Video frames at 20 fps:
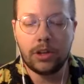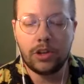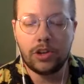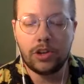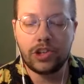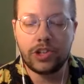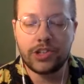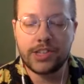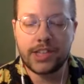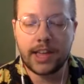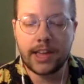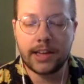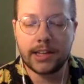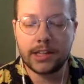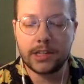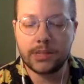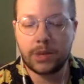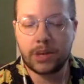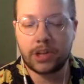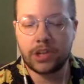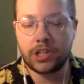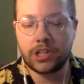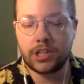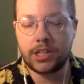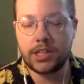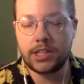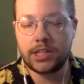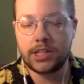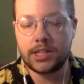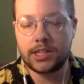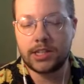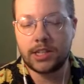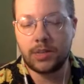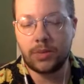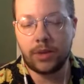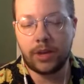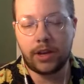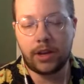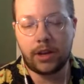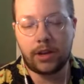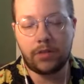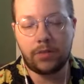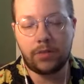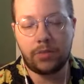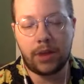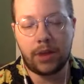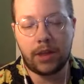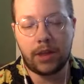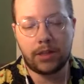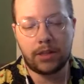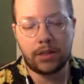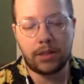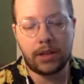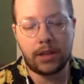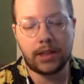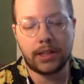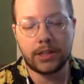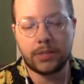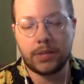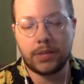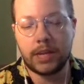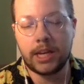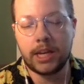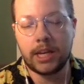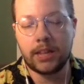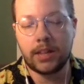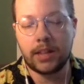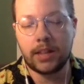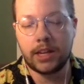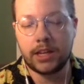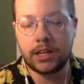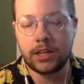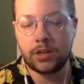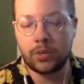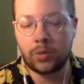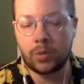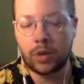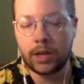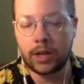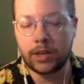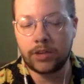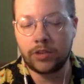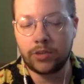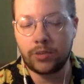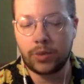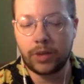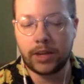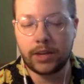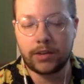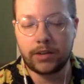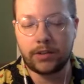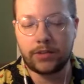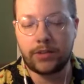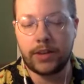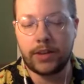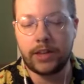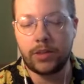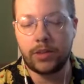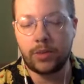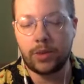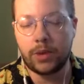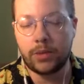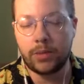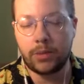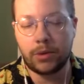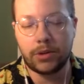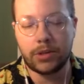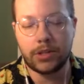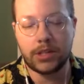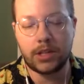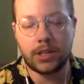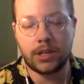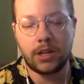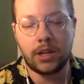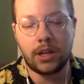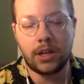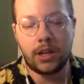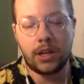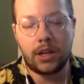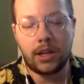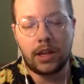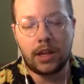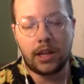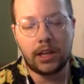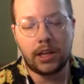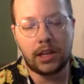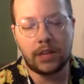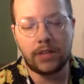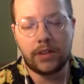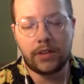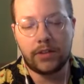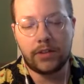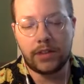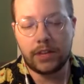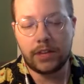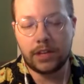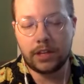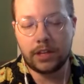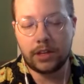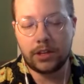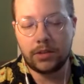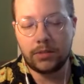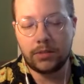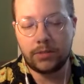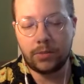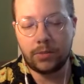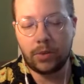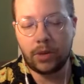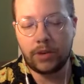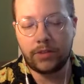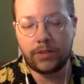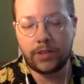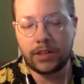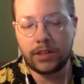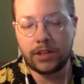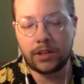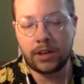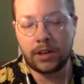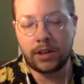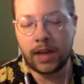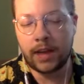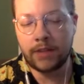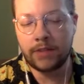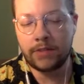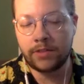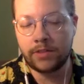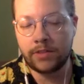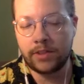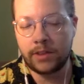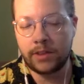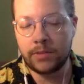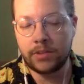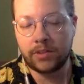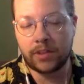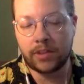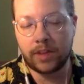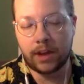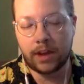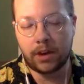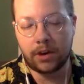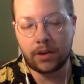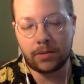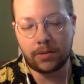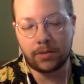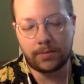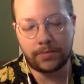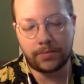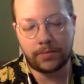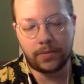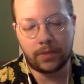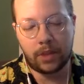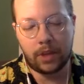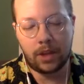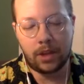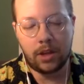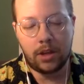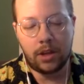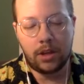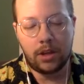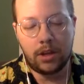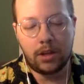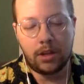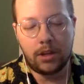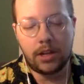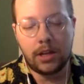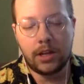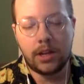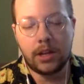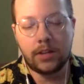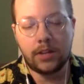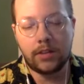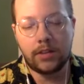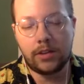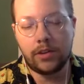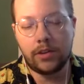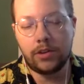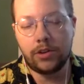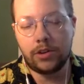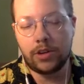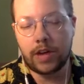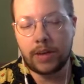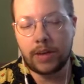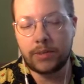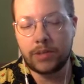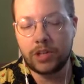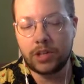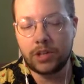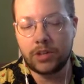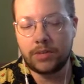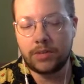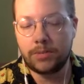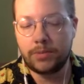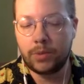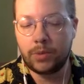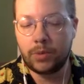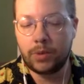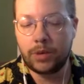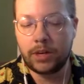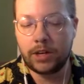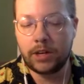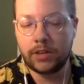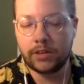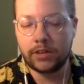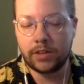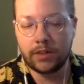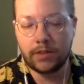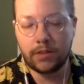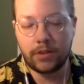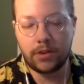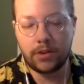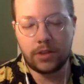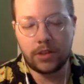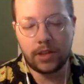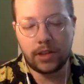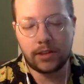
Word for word: She sat expressionless as he ran out of breath, explaining that he didn't want to wait to find the right person. And even if he did, what if they didn't have the same desire? He'd considered adoption, but when he discovered the